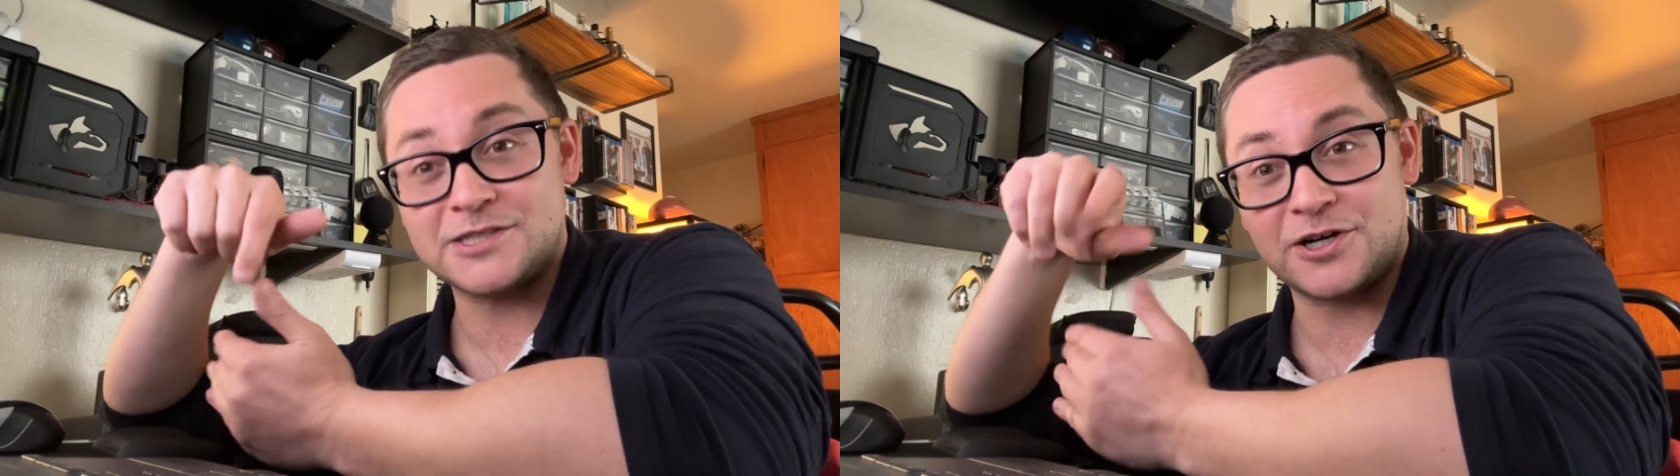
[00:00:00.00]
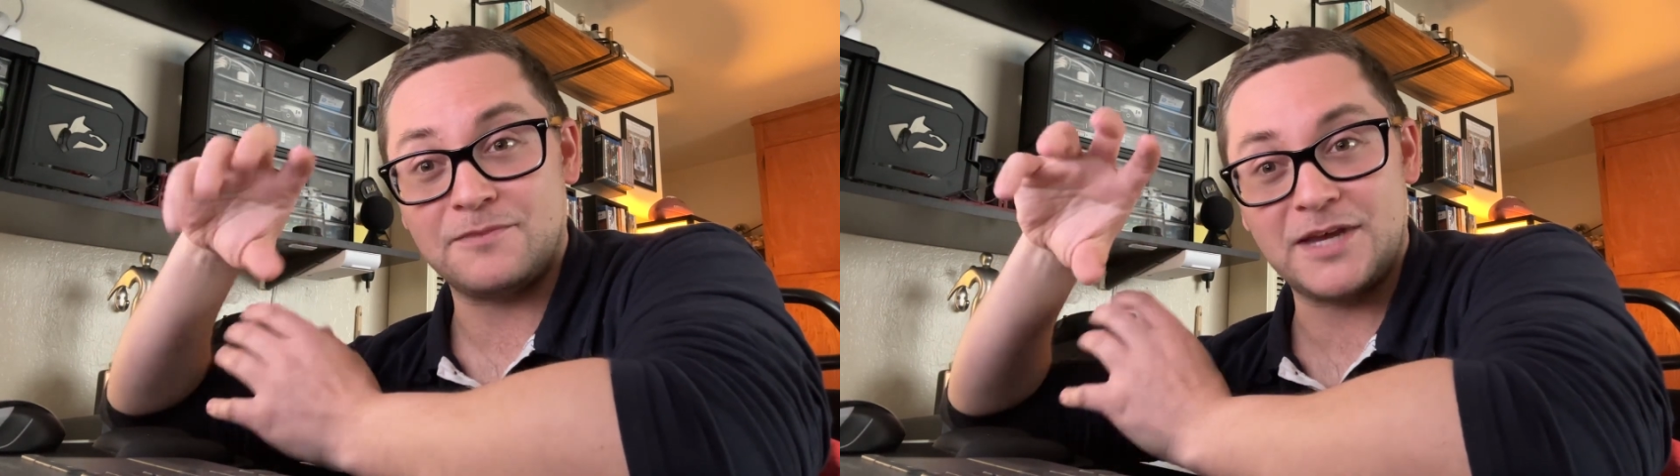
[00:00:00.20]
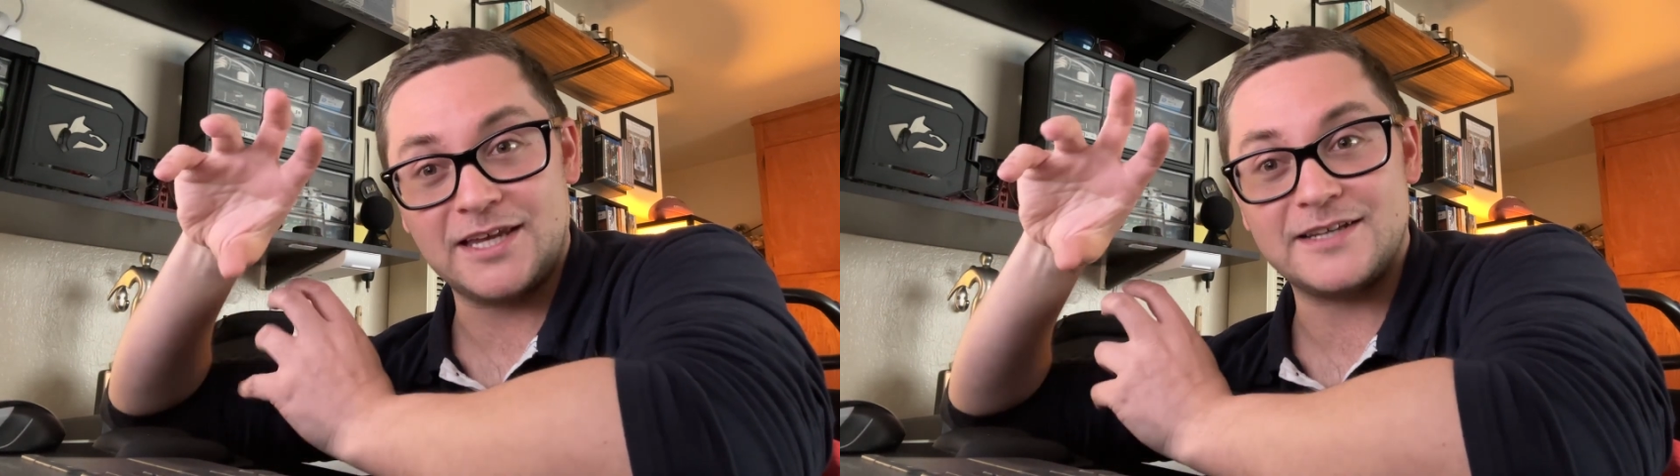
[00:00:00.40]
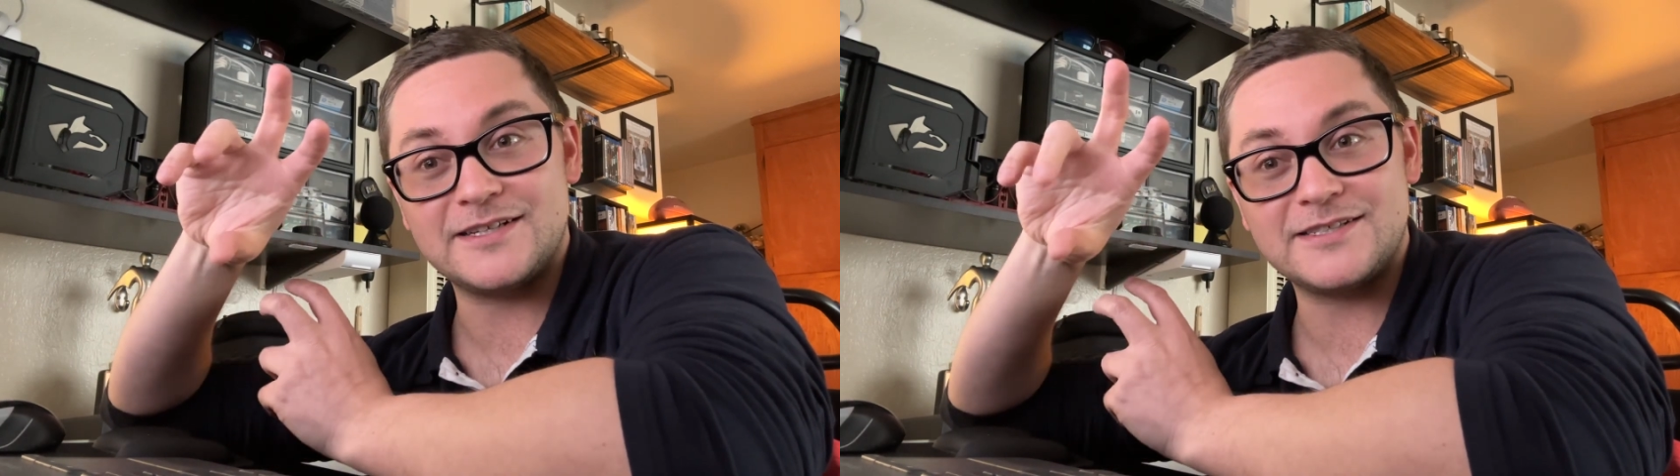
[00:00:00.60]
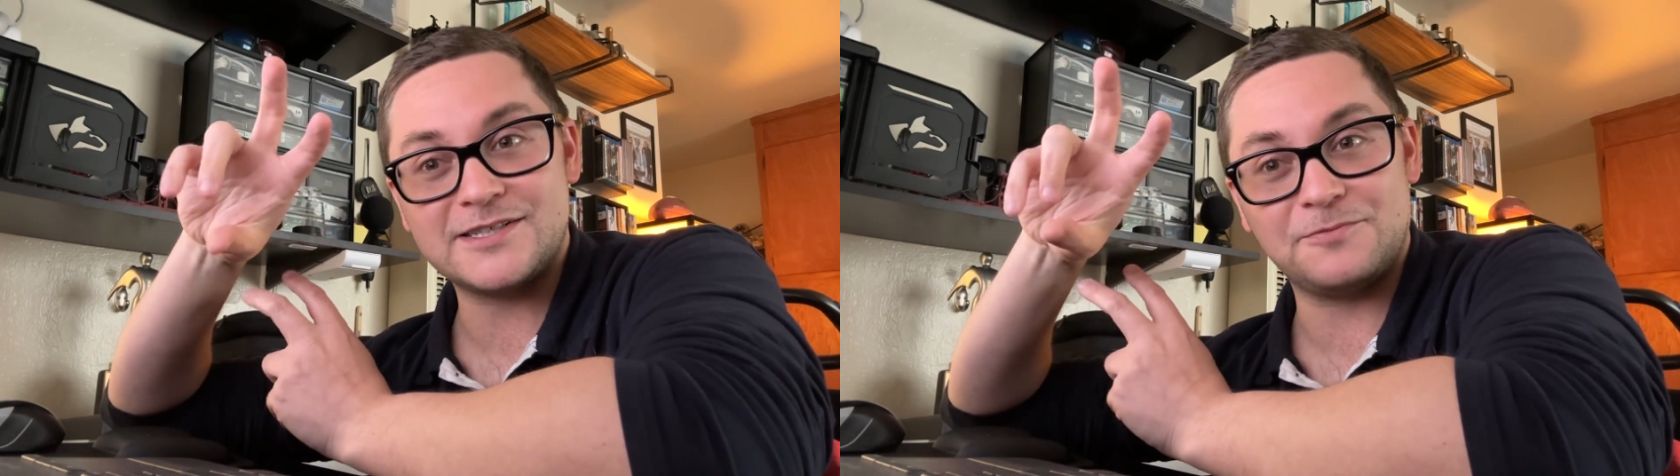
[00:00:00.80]
trying to make it
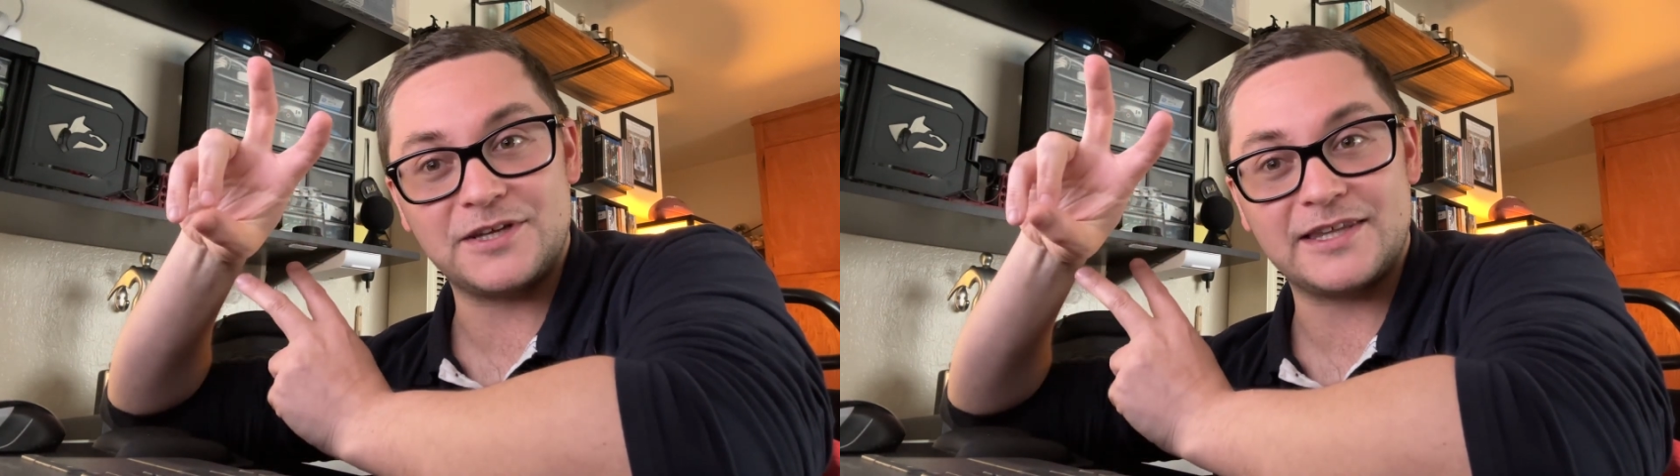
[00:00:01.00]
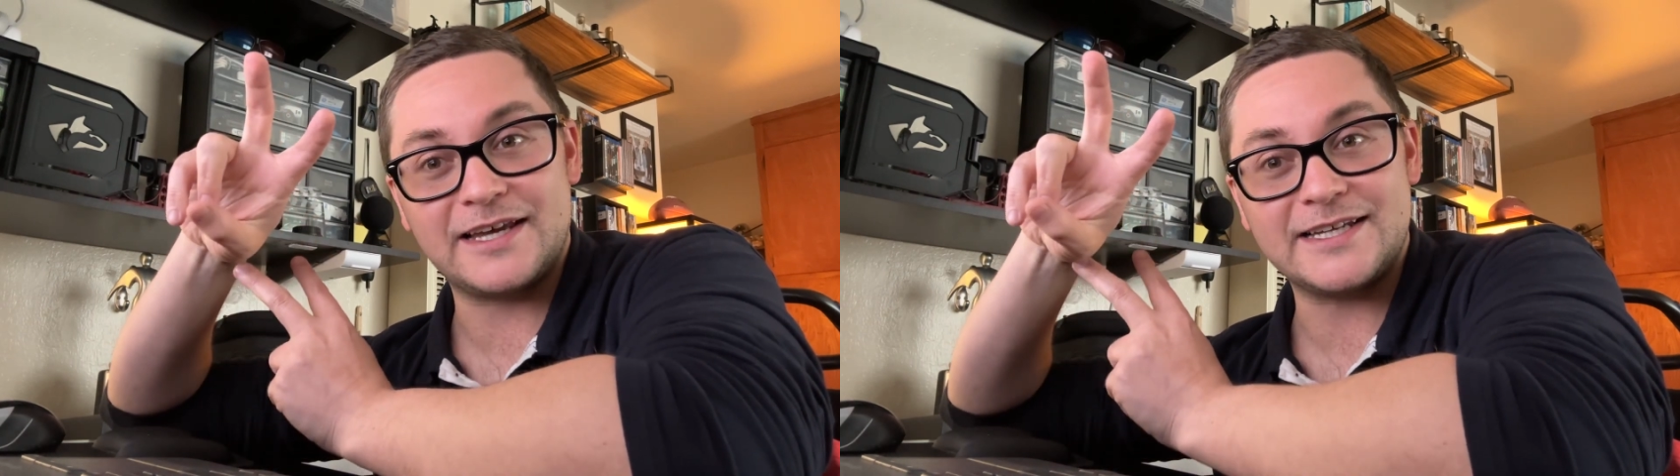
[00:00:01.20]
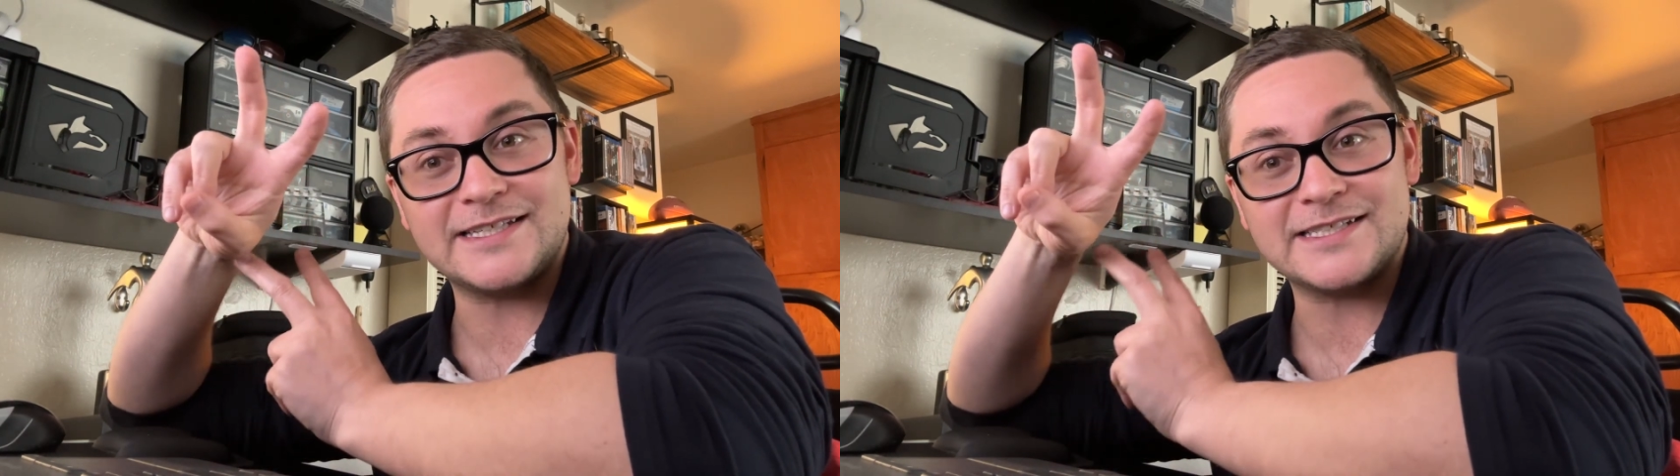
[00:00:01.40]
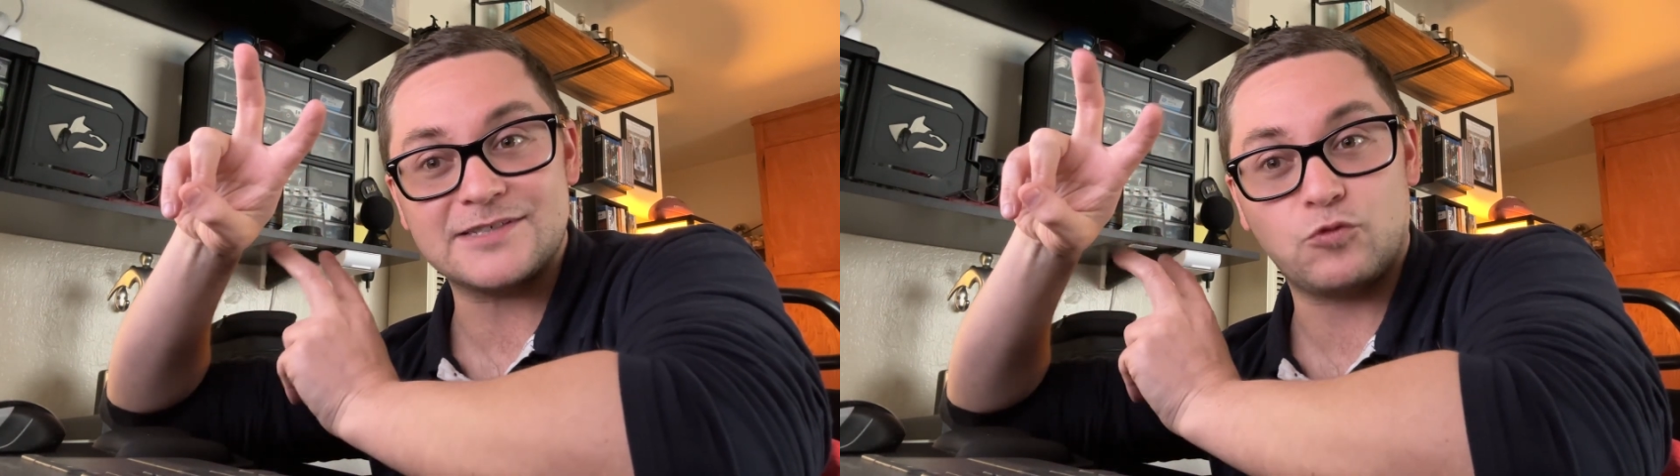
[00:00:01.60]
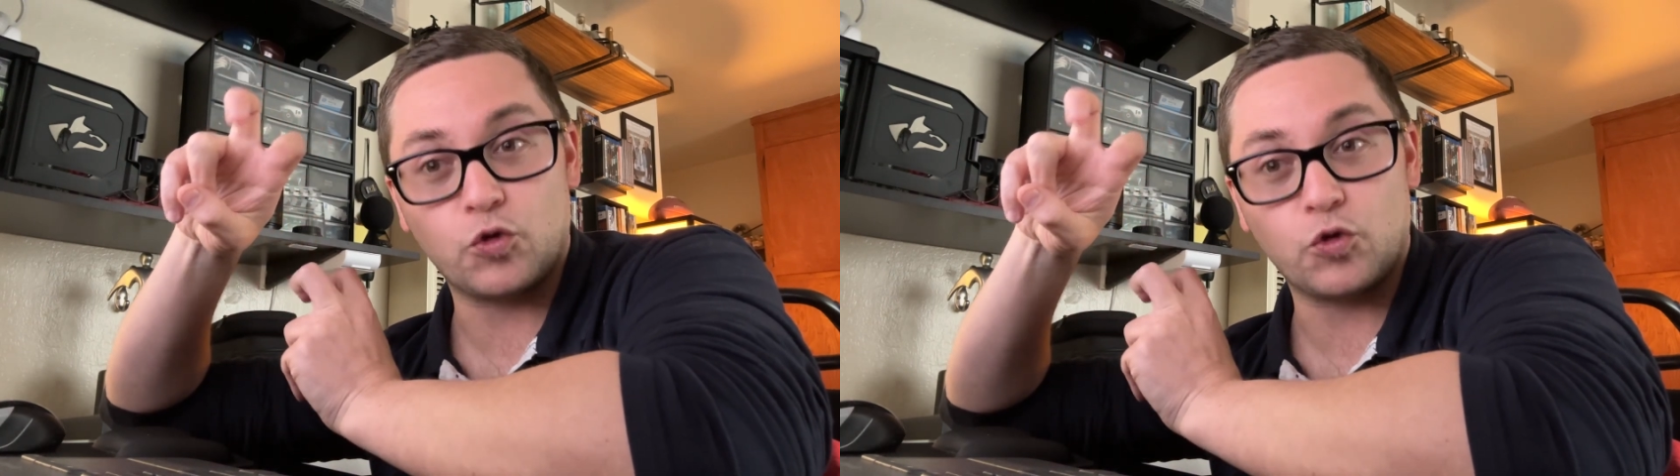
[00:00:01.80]
something that is